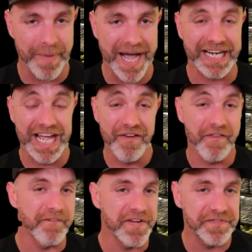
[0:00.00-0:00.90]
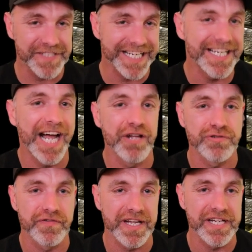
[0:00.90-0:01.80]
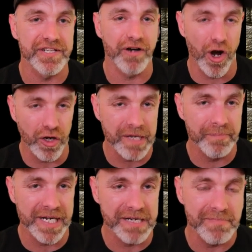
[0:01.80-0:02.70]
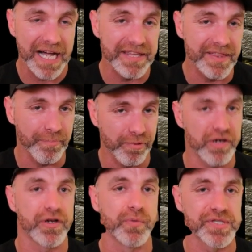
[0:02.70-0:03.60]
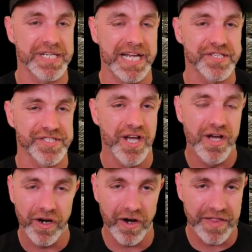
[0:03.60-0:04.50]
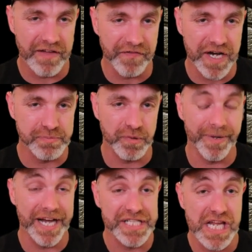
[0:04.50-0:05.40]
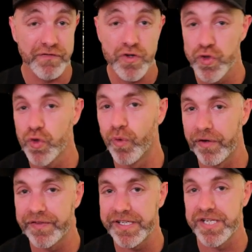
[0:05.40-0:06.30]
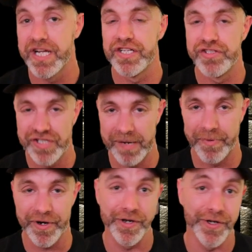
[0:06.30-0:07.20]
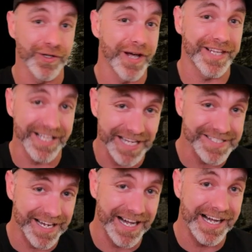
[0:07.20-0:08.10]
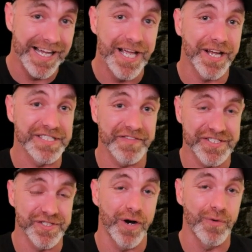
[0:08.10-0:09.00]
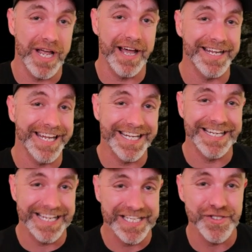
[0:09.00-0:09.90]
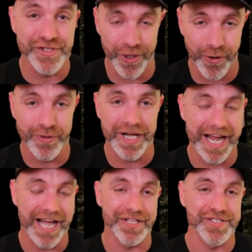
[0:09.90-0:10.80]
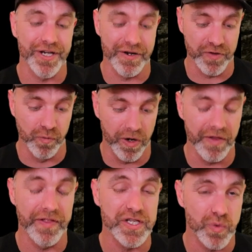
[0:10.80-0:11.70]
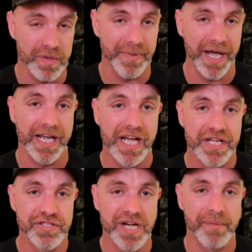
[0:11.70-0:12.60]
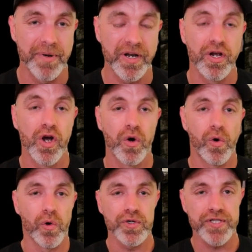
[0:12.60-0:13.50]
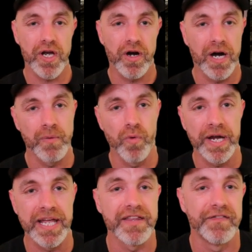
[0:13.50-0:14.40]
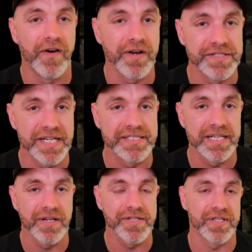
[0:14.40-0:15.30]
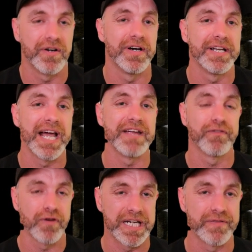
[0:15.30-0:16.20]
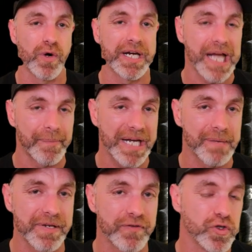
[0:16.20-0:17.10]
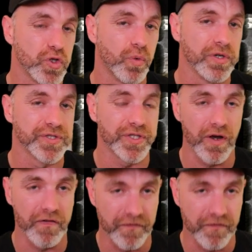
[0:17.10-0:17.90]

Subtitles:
Pack. 1,500 of these are only being made. The pre-order was announced on their Facebook page. If you do want this, jump on it. Not like the last car, because if it's sold out, it is sold out. So if you want the Twin Pack, jump on it. Also, I am working out the finer details on a free giveaway coming up if you do want to go